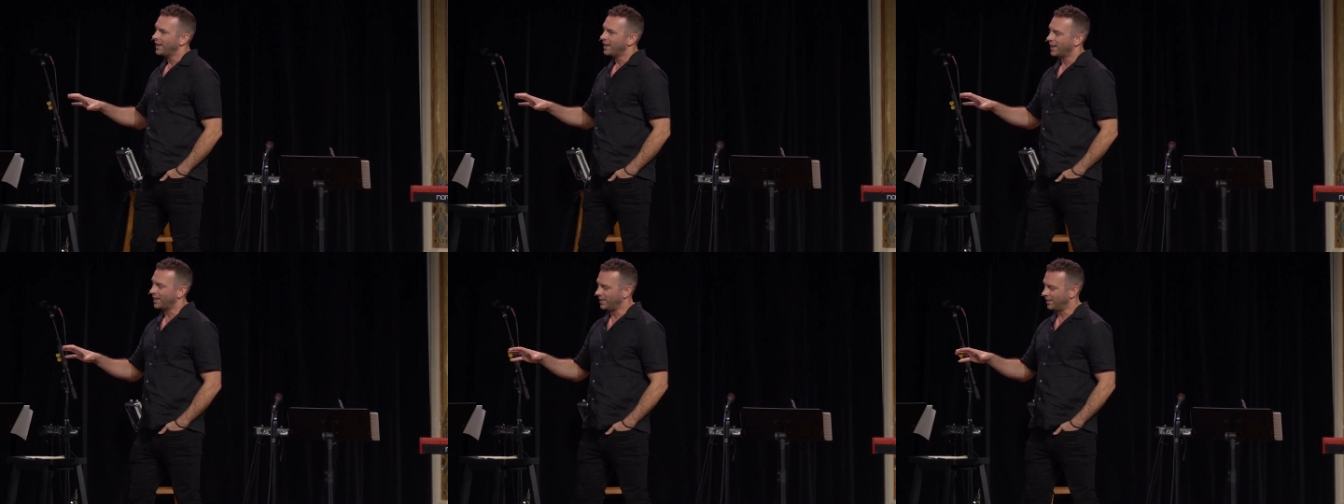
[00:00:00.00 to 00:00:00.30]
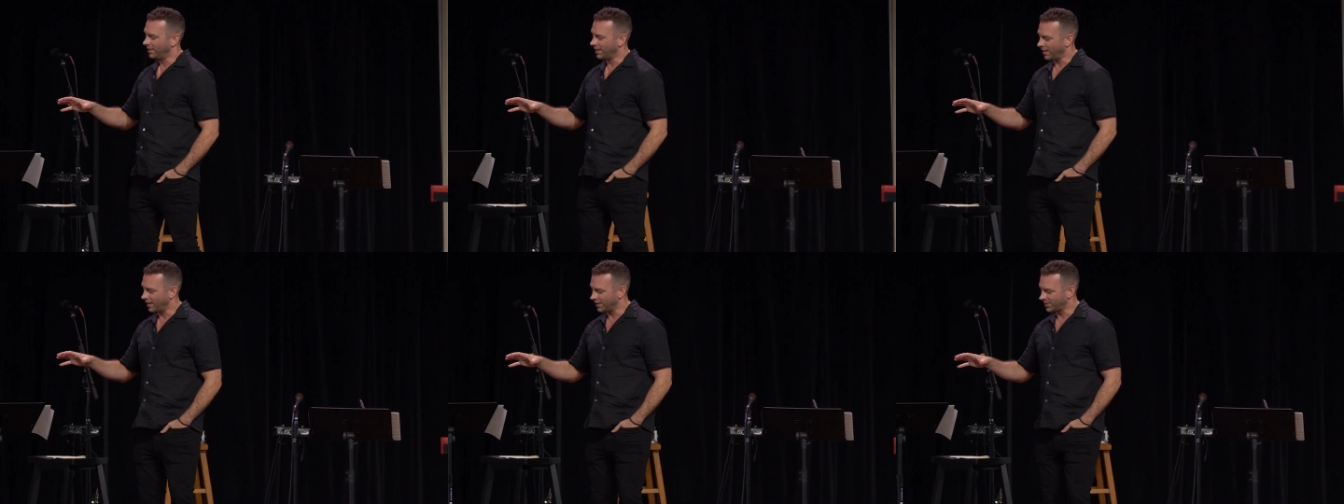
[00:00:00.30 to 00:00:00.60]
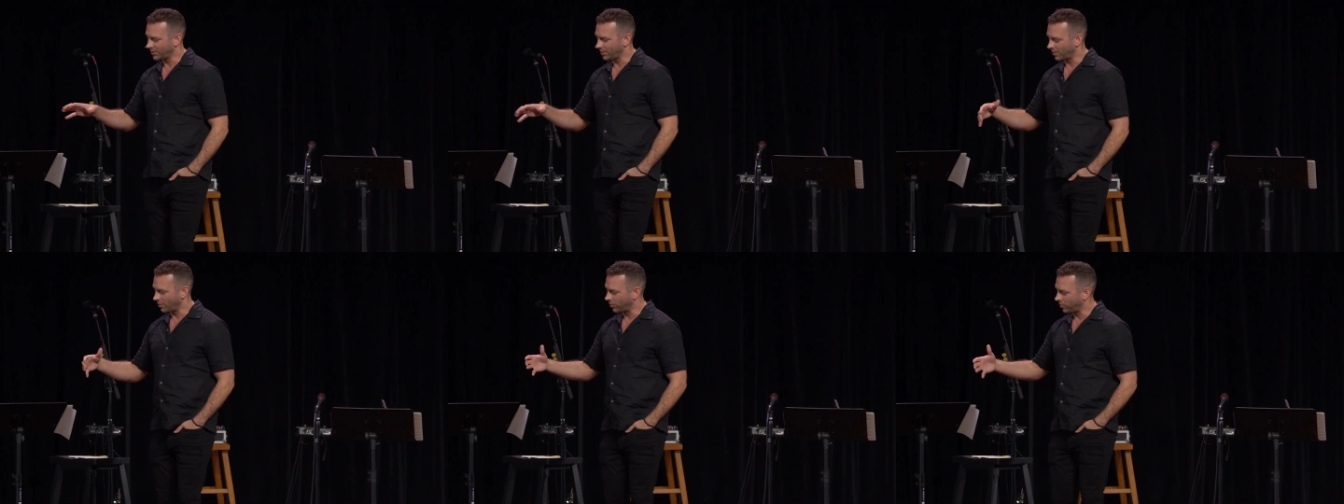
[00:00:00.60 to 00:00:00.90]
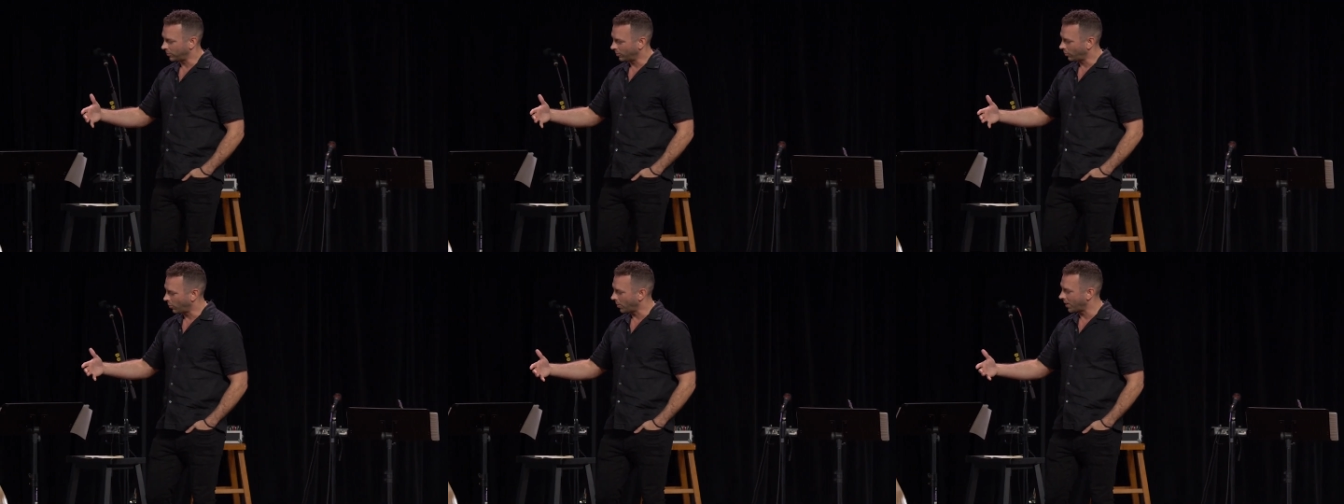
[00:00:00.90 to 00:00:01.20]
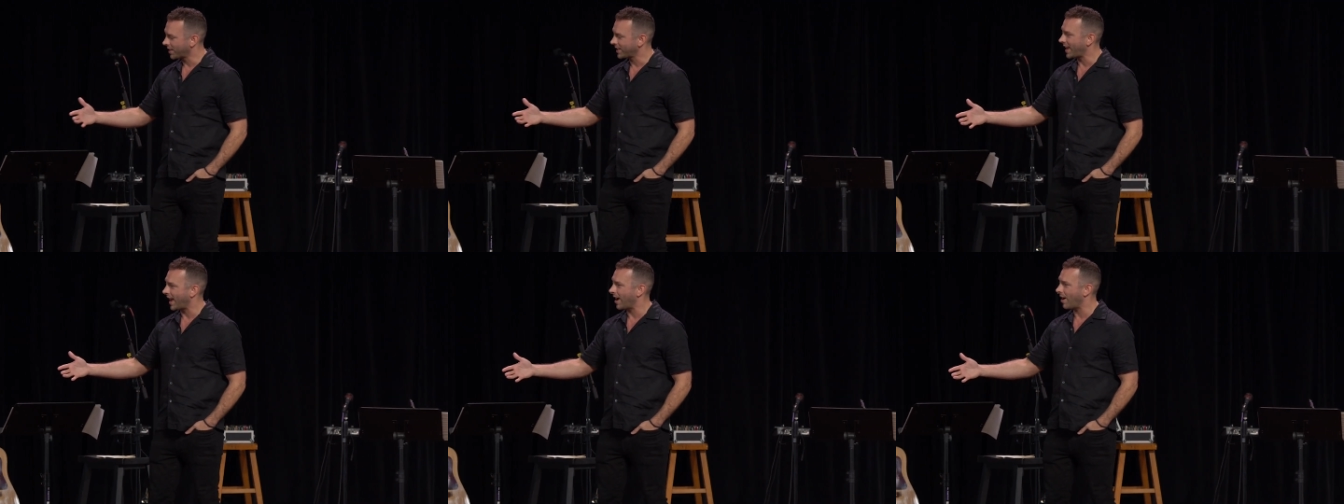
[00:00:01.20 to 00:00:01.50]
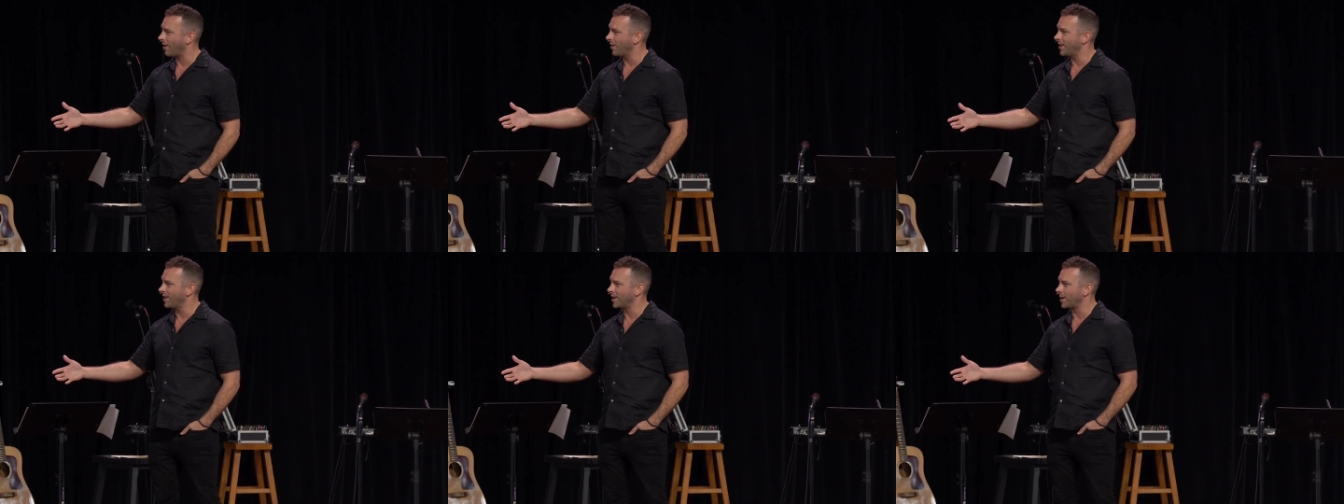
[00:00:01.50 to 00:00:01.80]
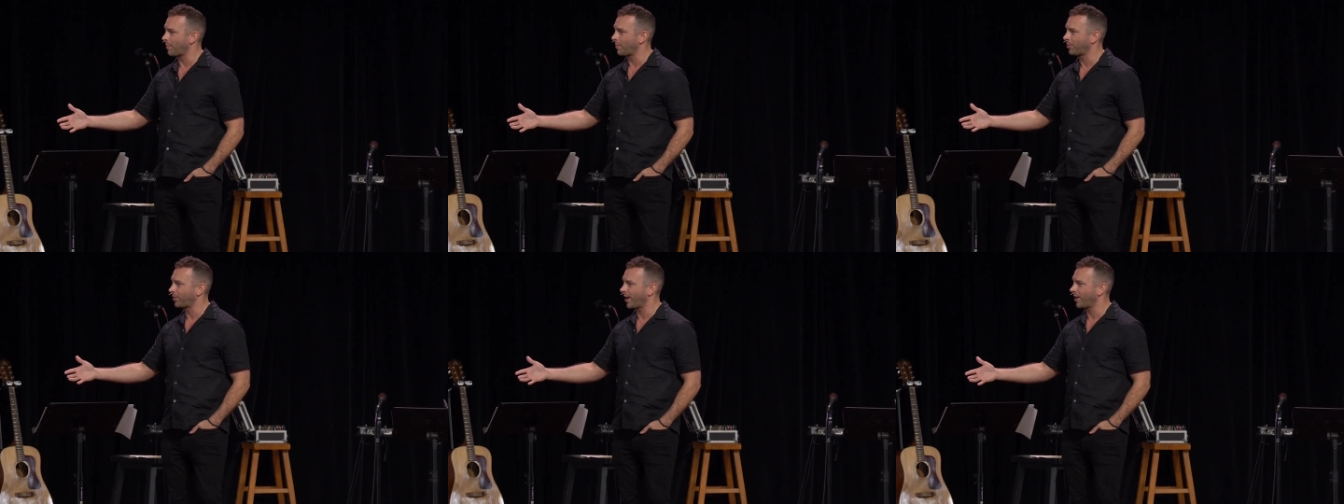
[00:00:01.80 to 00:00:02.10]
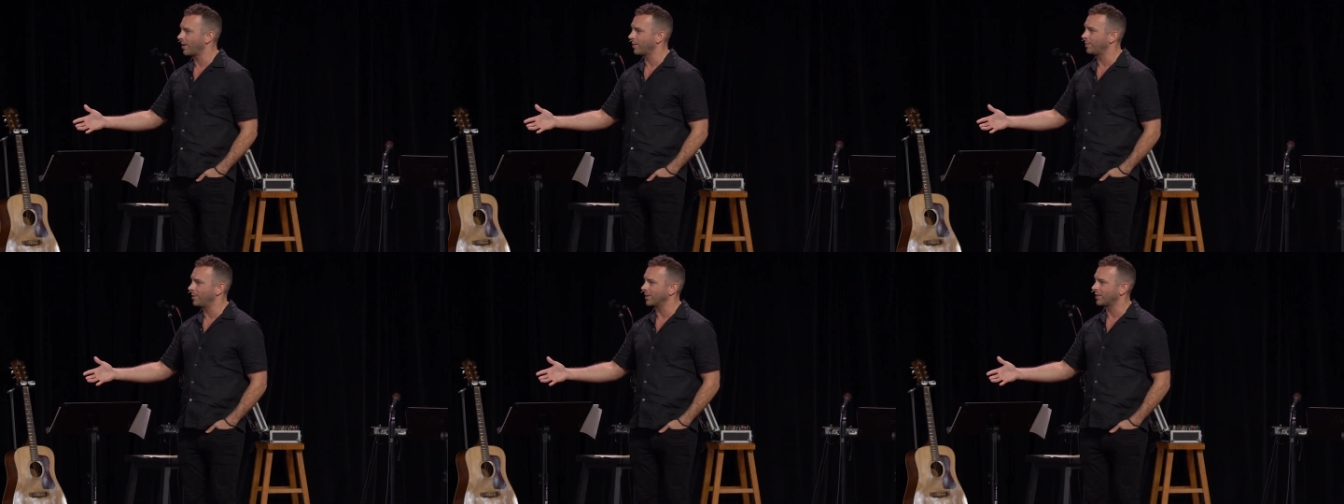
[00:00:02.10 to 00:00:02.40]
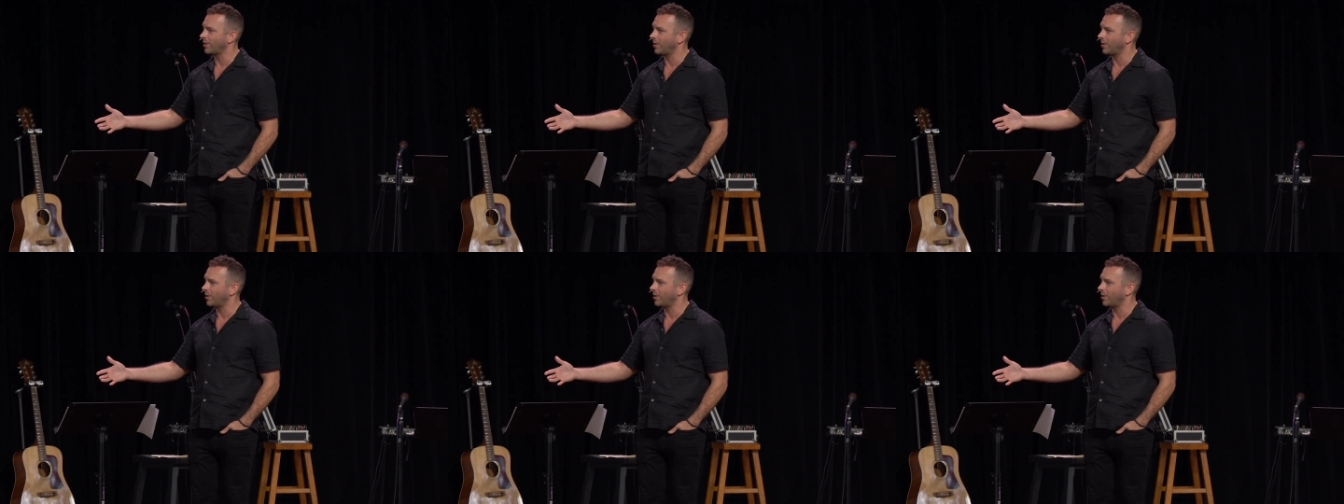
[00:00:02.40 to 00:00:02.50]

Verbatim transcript: had uh, sort of worked out in a prayer book